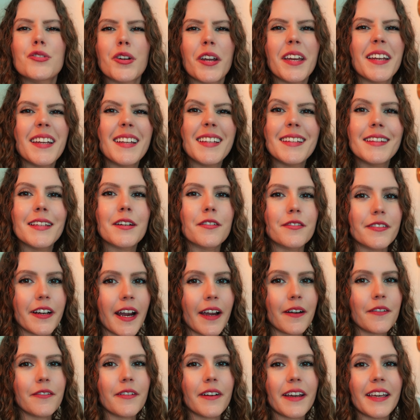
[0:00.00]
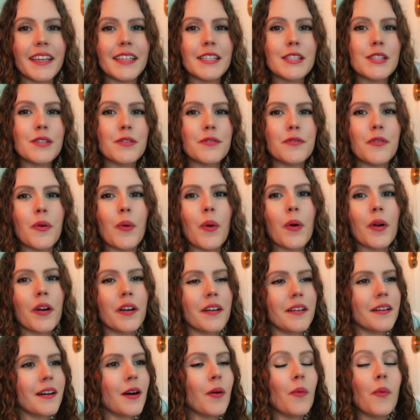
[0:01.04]
trade in the rat race
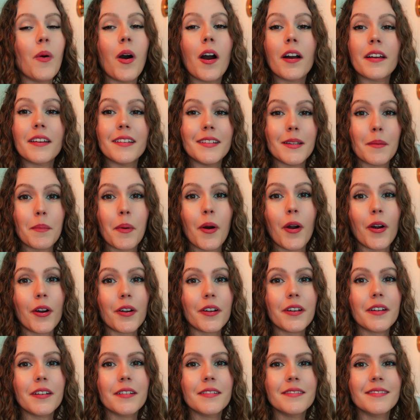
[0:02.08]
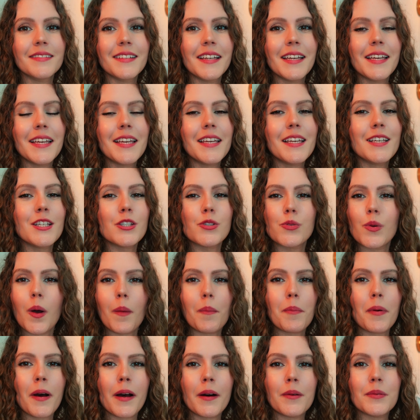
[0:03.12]
for a walk in the park.
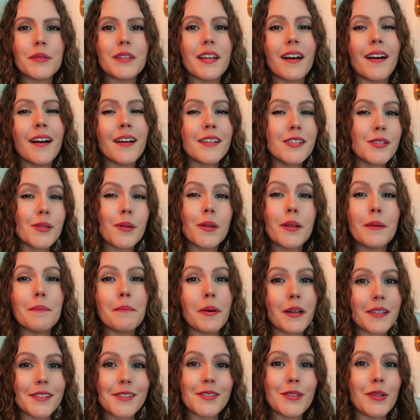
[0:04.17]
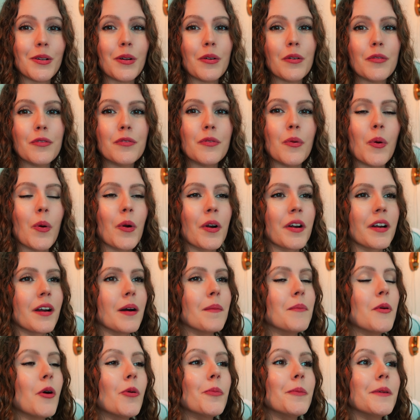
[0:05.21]
Swap out the hustle and bustle for a
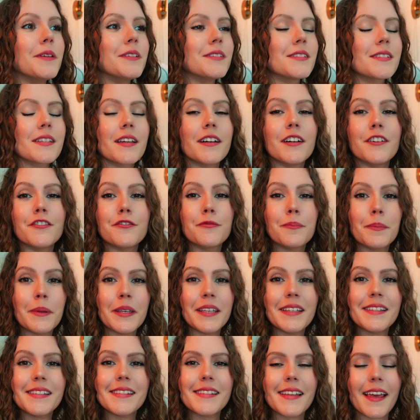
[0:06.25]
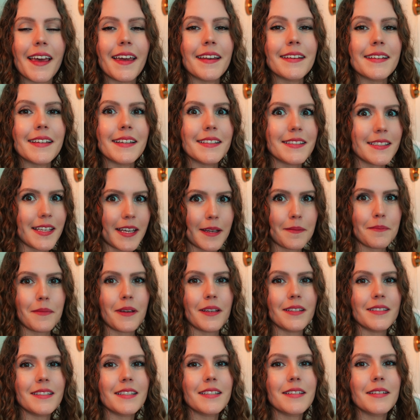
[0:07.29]
moment of peace and
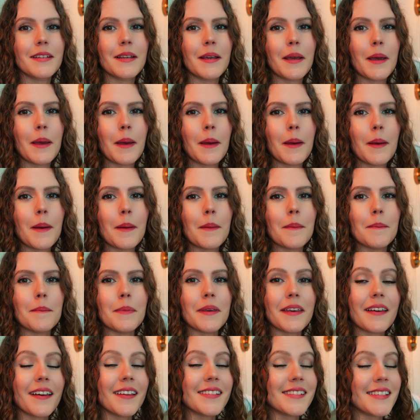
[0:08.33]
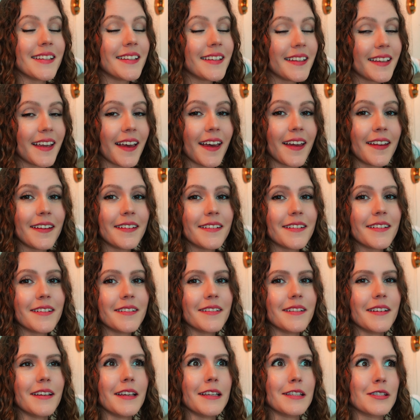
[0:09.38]
contentment. Because in the end,
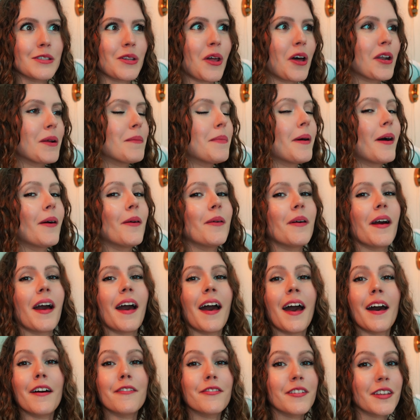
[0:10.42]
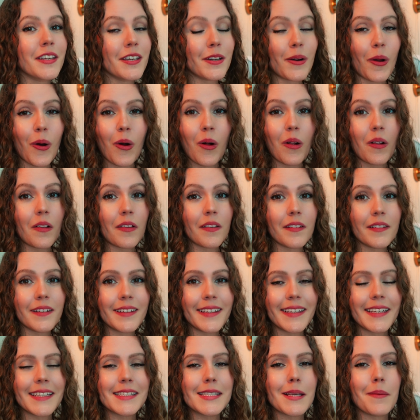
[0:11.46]
it's not about having it all,
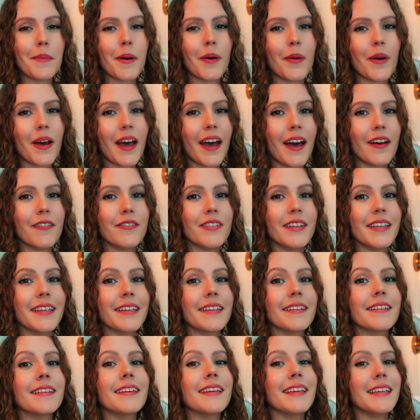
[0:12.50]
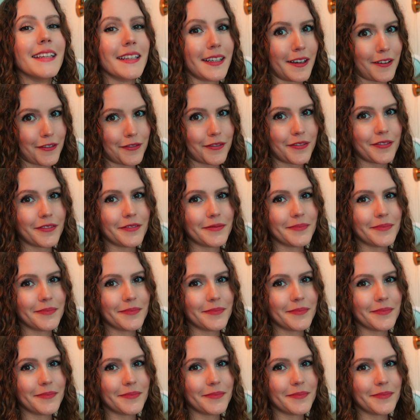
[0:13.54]
it's about having enough.